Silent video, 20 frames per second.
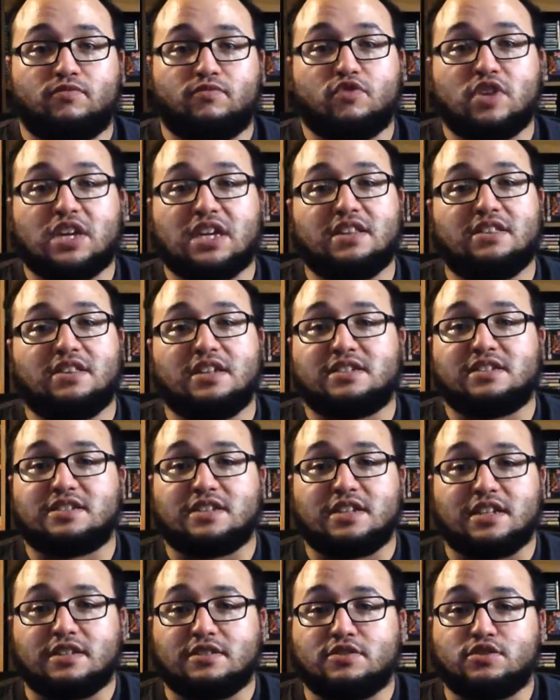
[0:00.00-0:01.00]

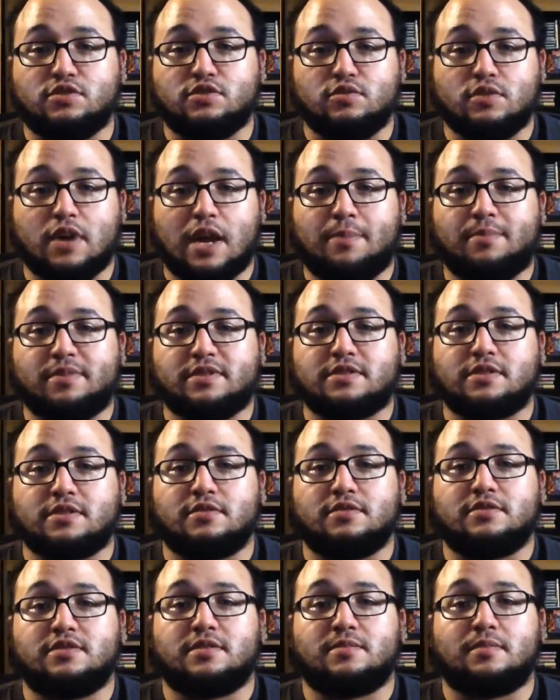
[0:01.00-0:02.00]
re-listening to
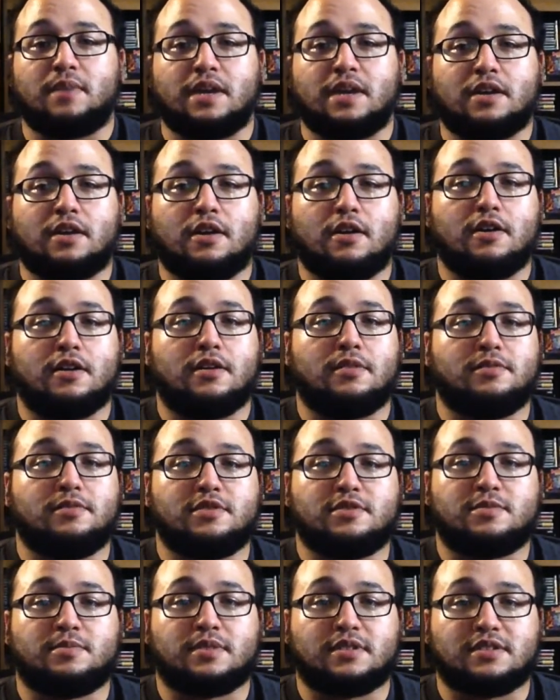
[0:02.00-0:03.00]
episodes in my car
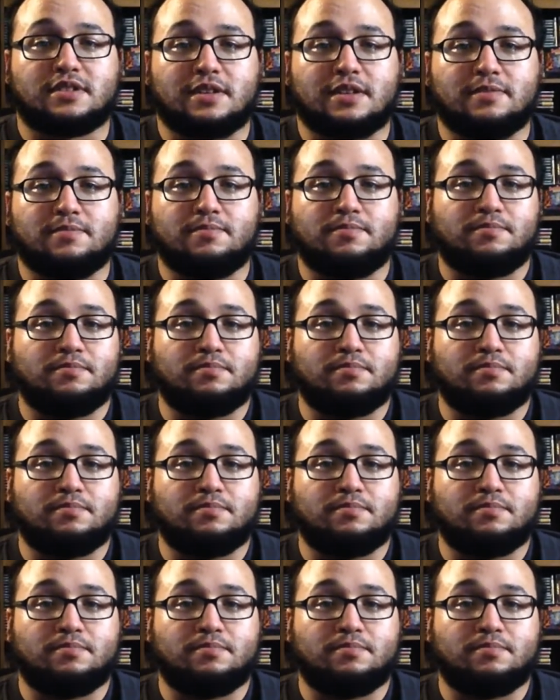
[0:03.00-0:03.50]
just because I'm